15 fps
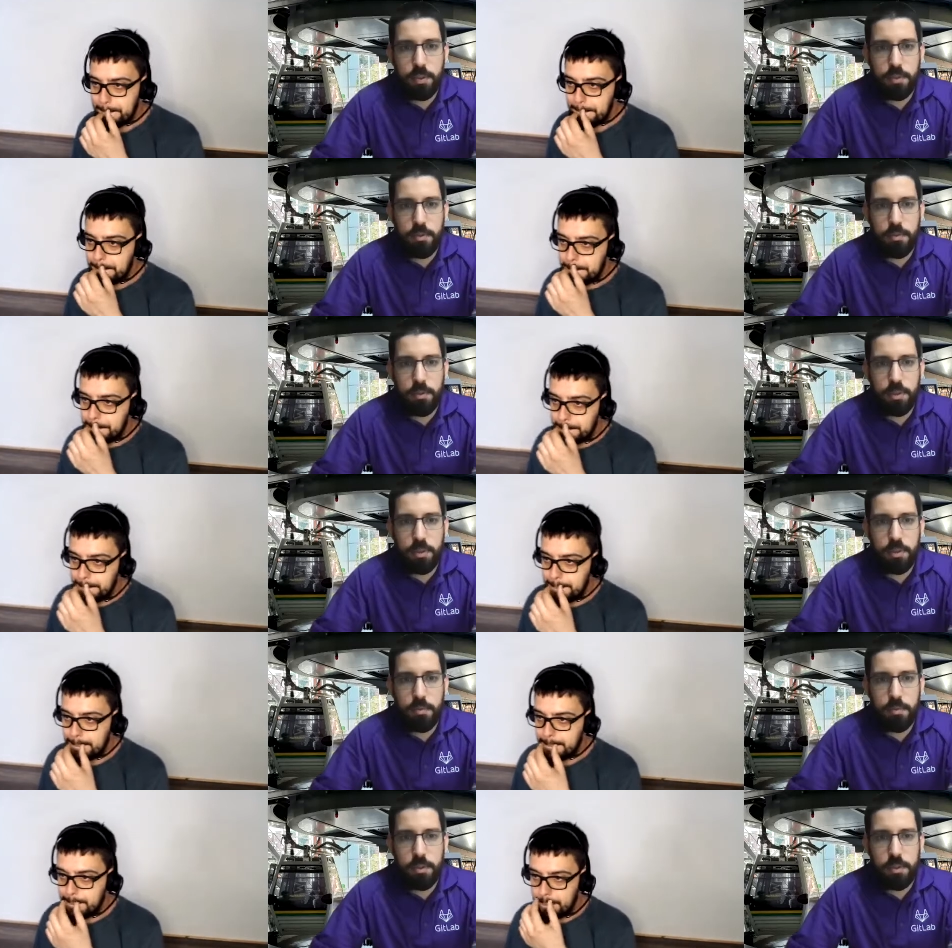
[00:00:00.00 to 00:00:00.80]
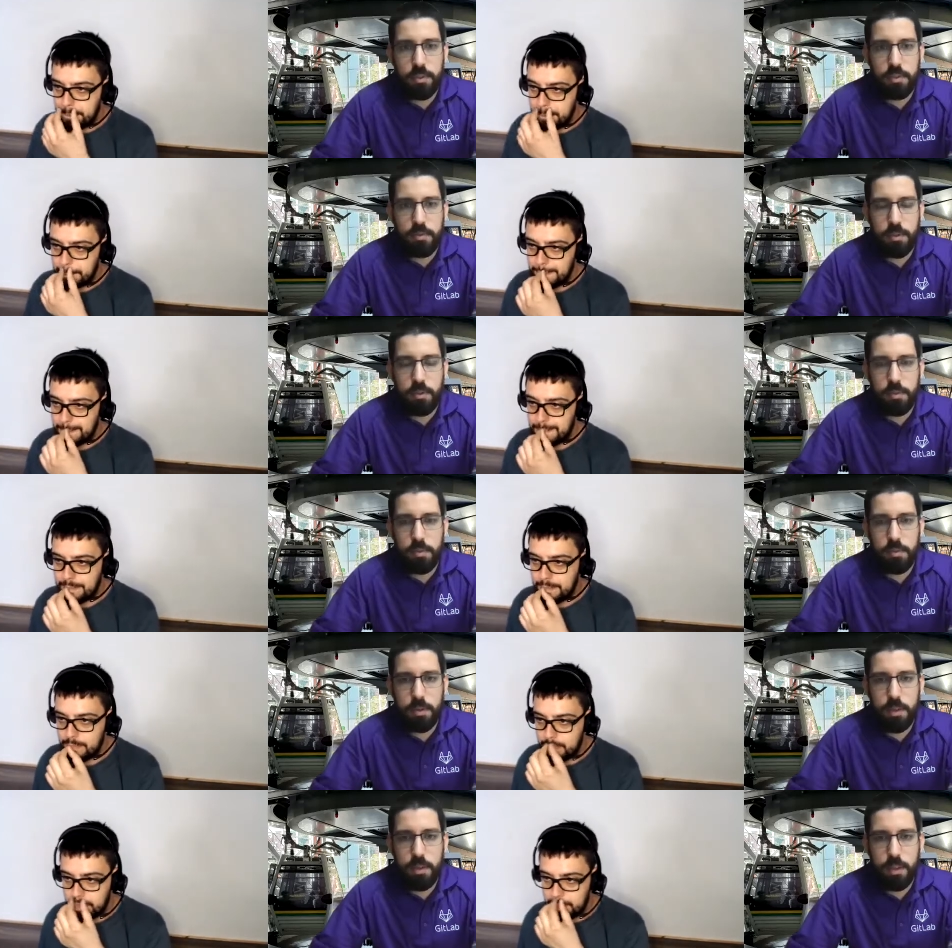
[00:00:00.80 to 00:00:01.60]
Speaker 1: it, with, with this. So
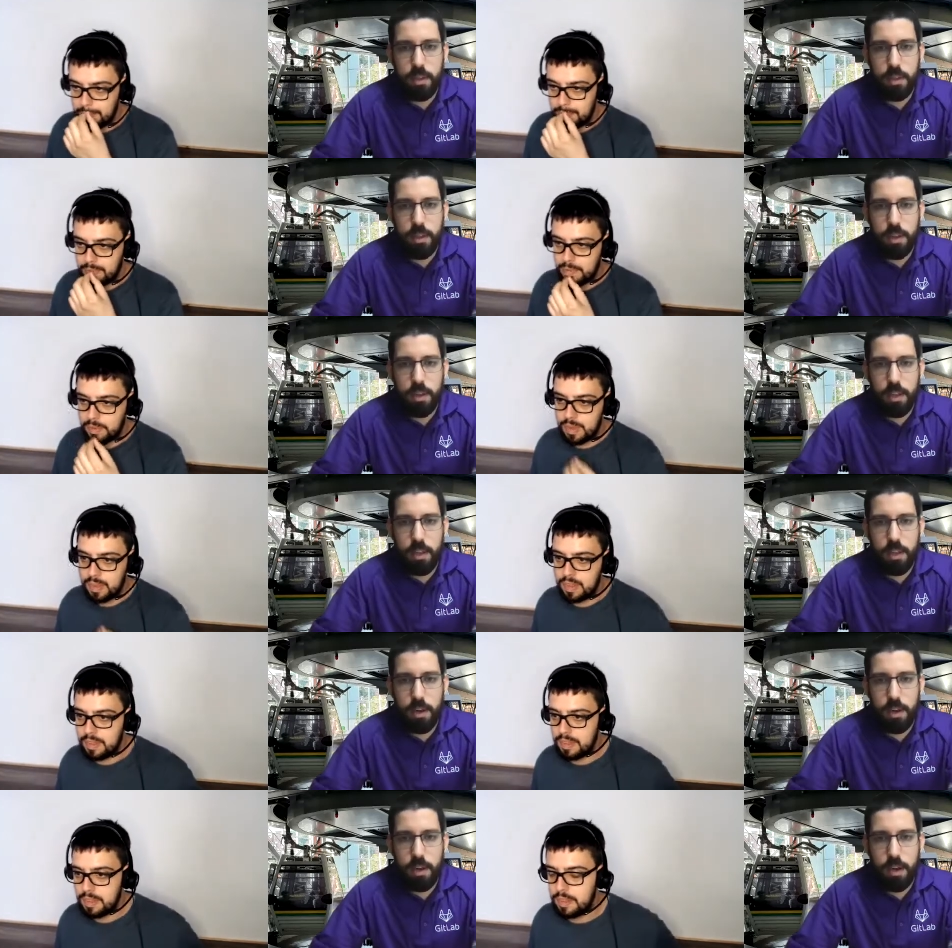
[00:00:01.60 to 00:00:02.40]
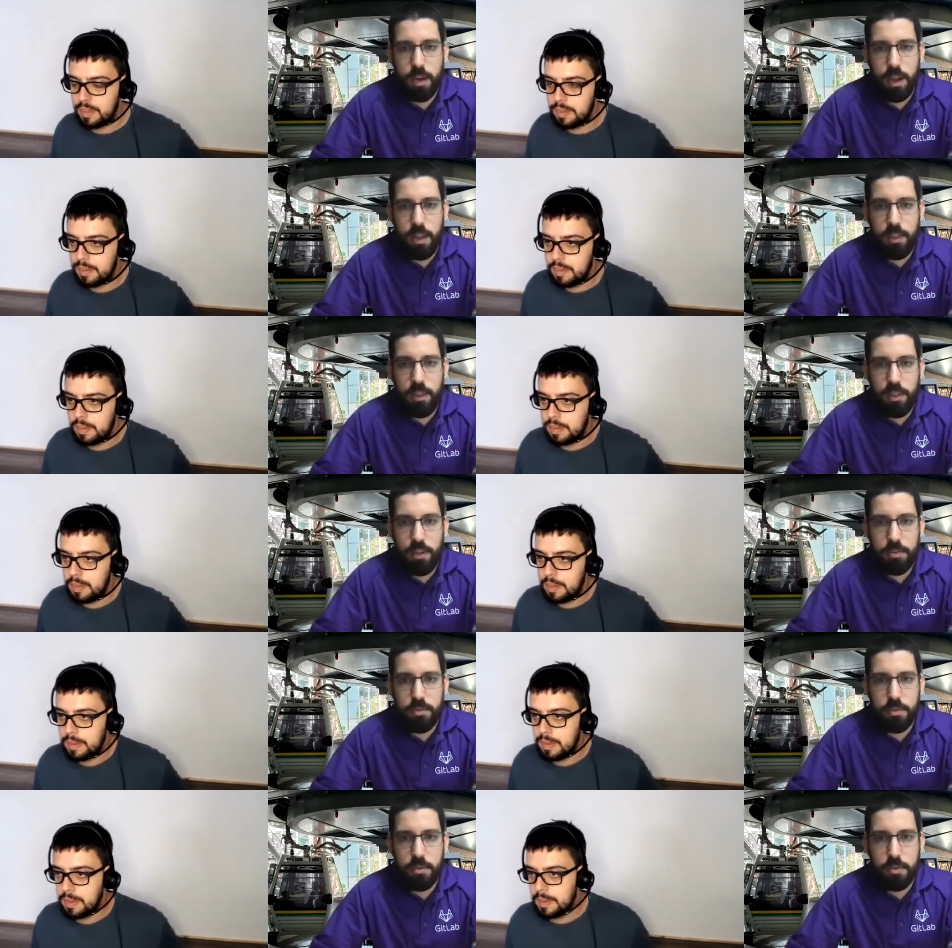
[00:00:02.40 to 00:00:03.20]
and I
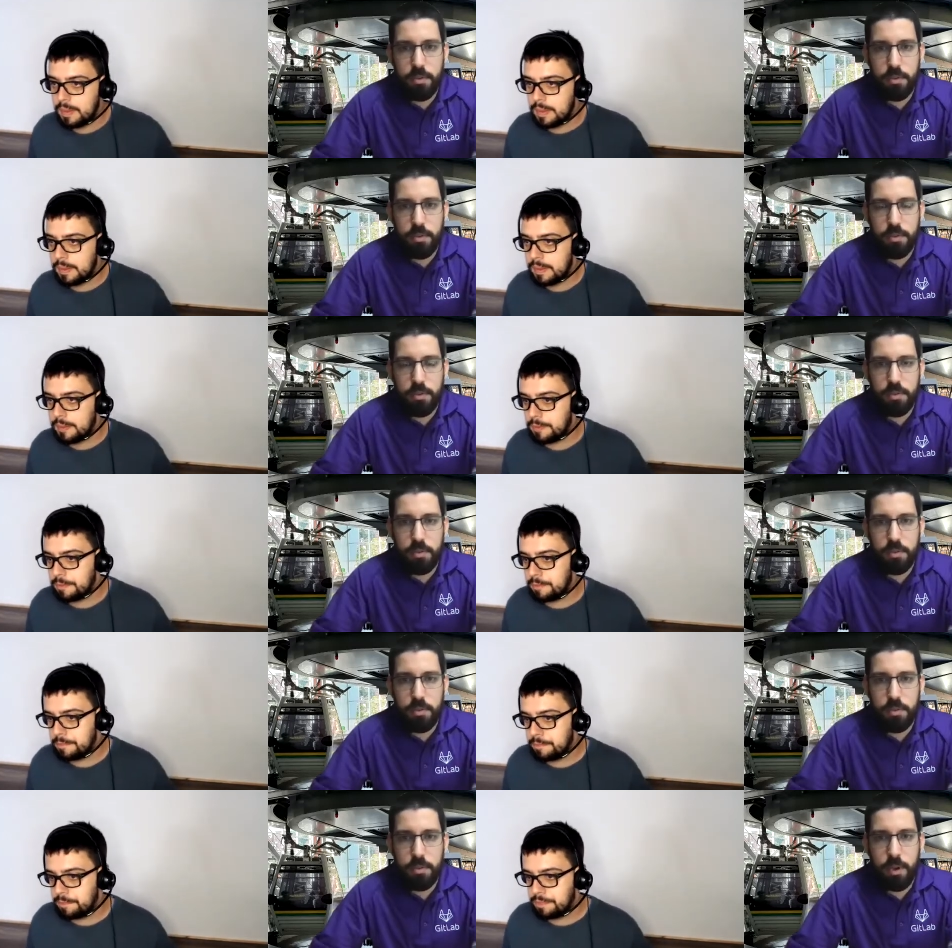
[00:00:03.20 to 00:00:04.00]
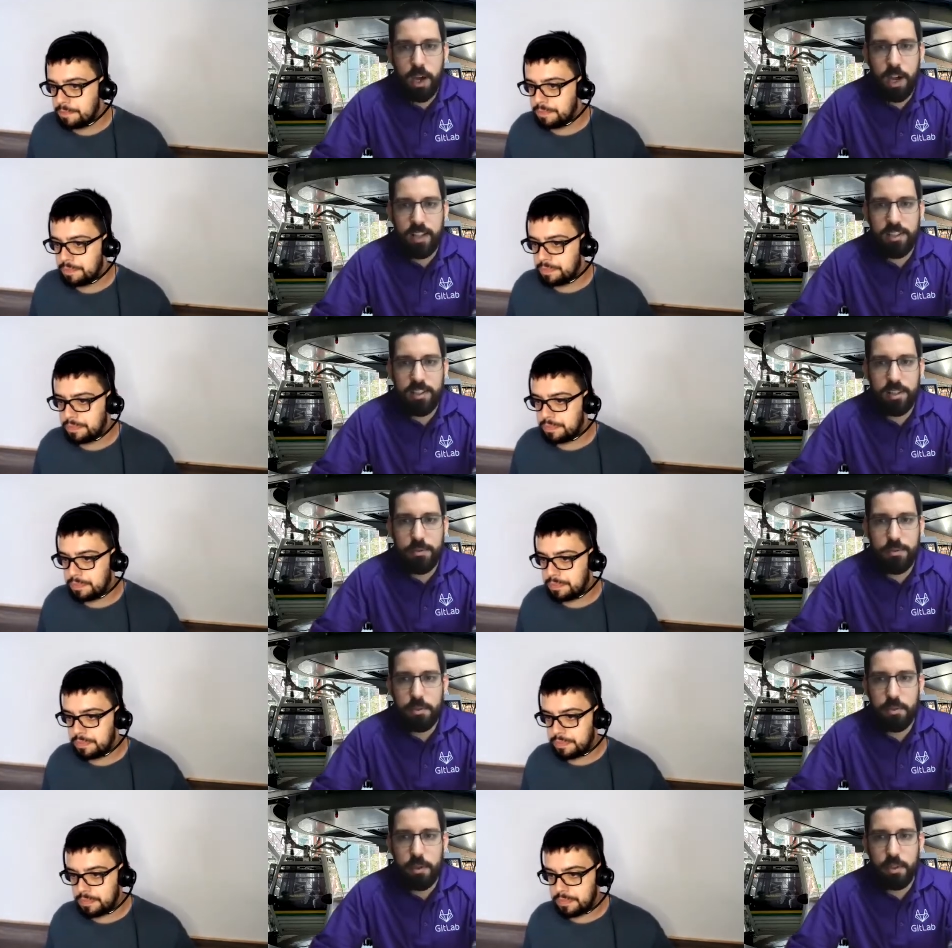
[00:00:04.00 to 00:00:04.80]
think you, you, you had the
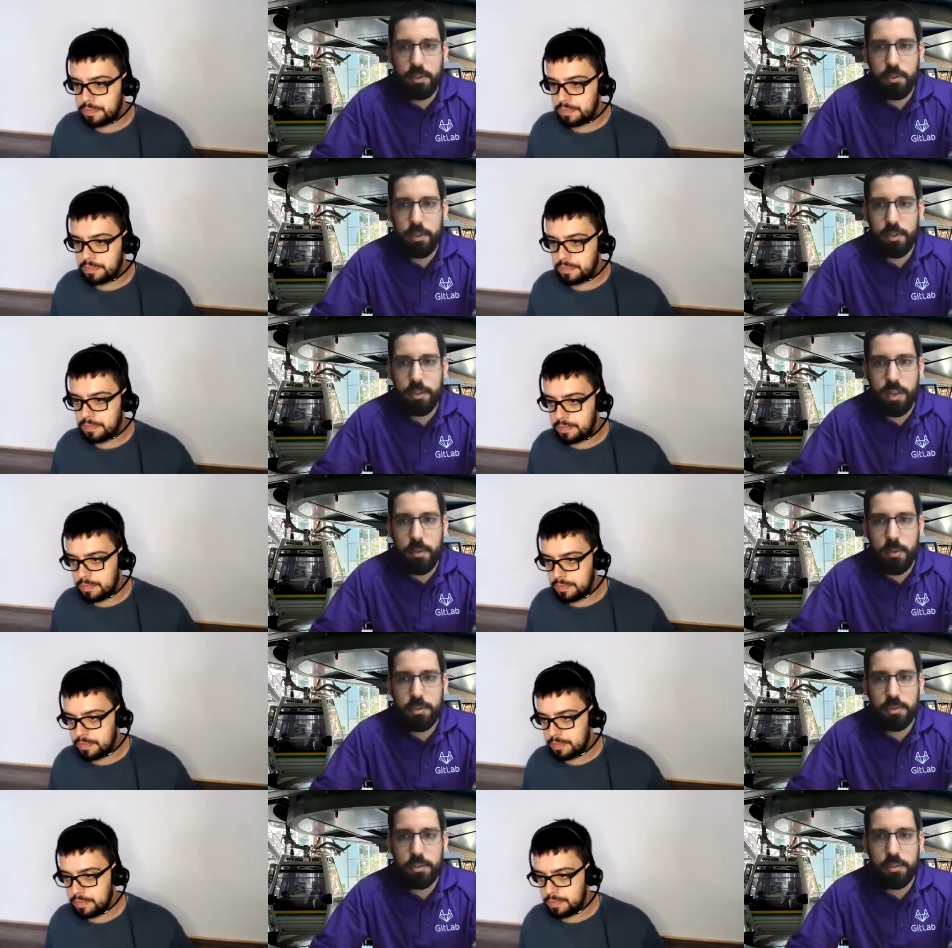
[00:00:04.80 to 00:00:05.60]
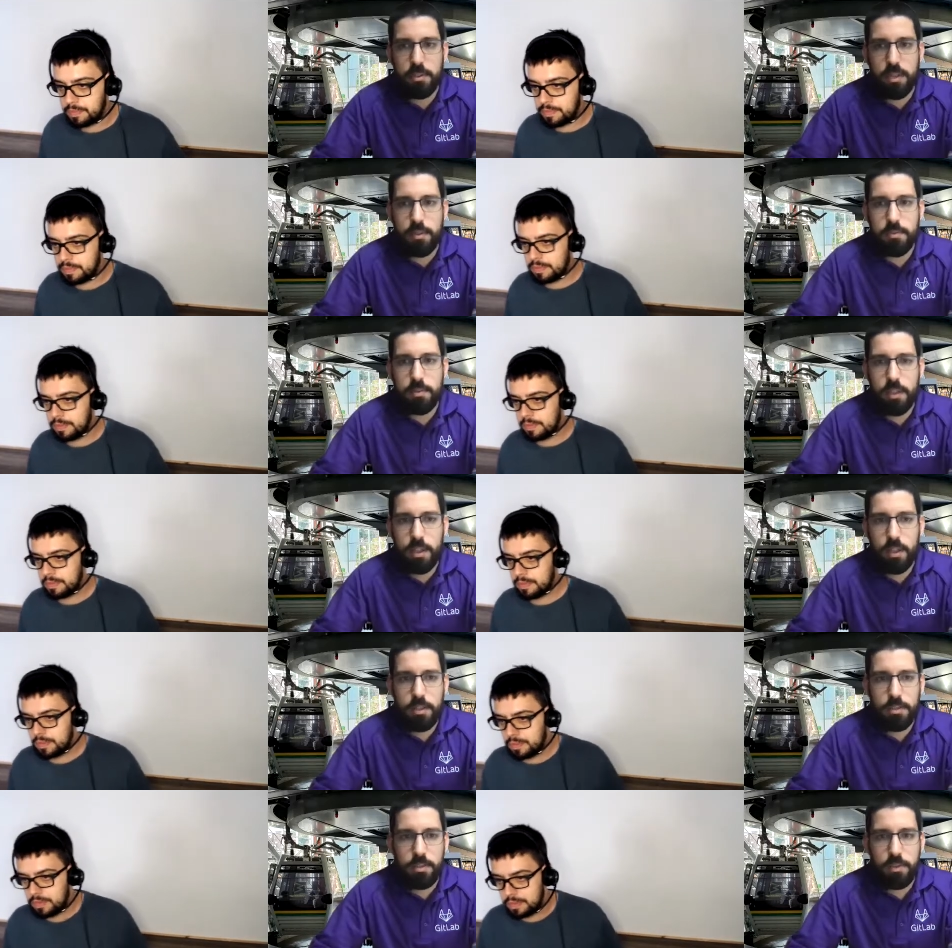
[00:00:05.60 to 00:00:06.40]
same situation in the demo system,
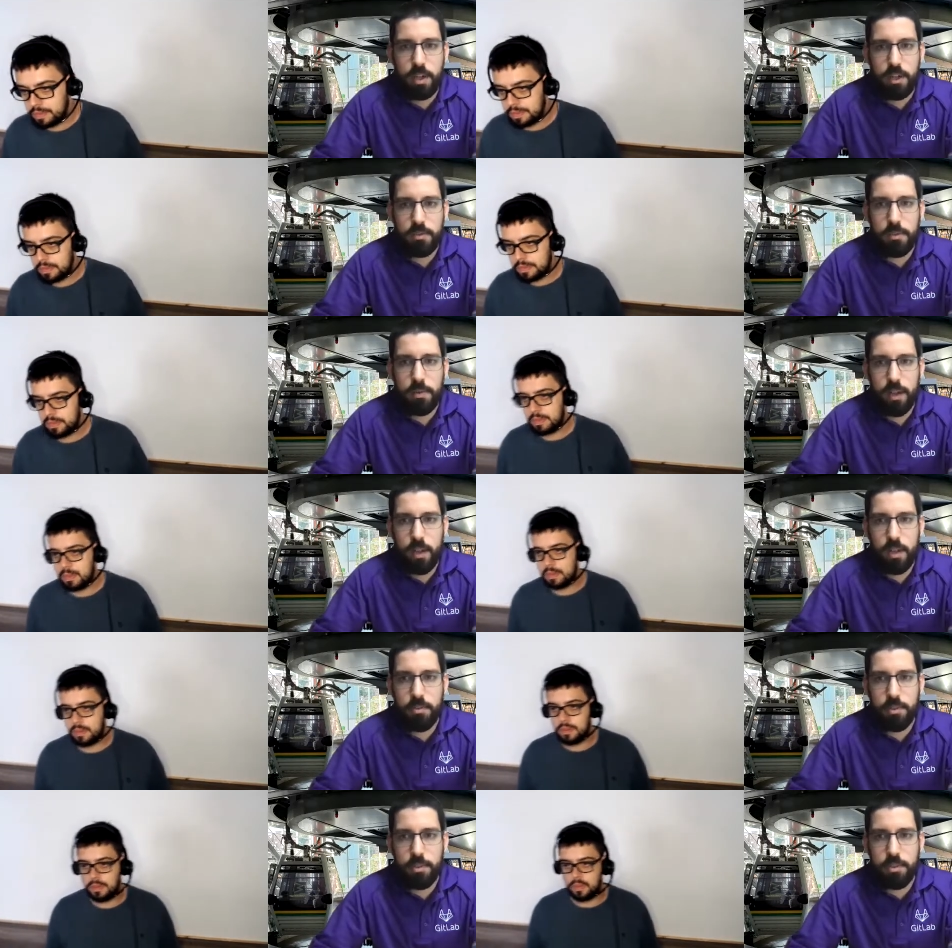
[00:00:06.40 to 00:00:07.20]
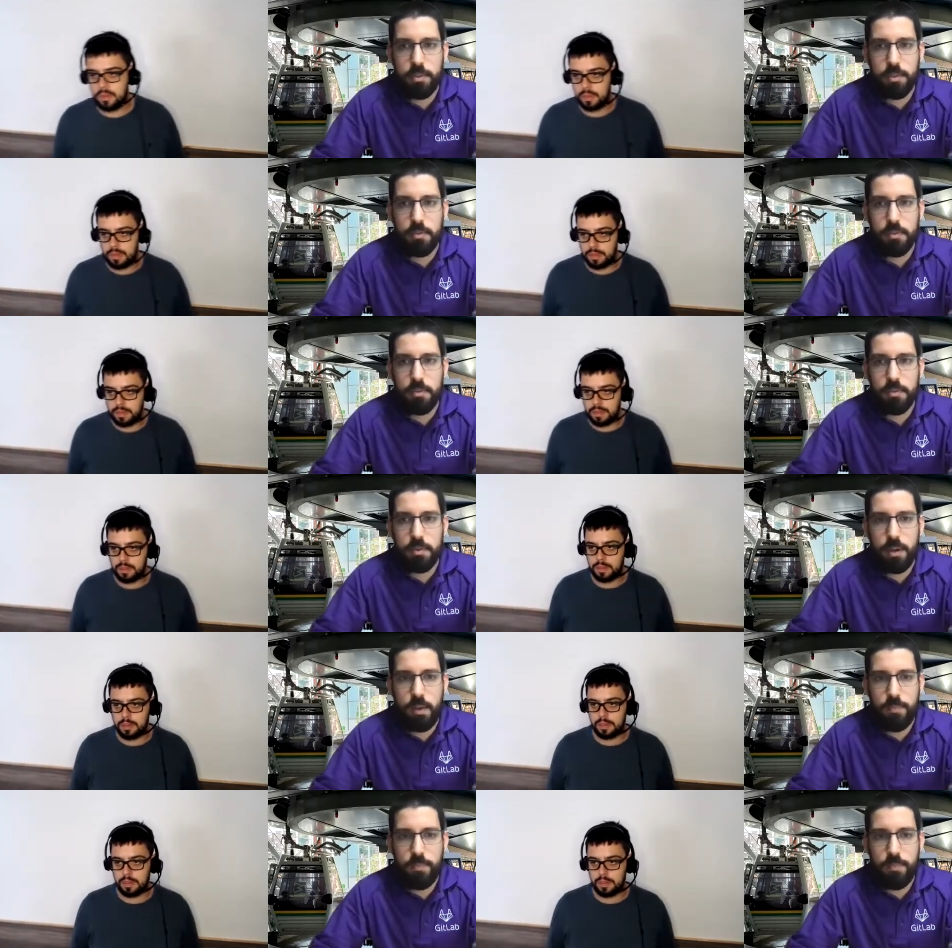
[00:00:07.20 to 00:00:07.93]
so that is why I reached you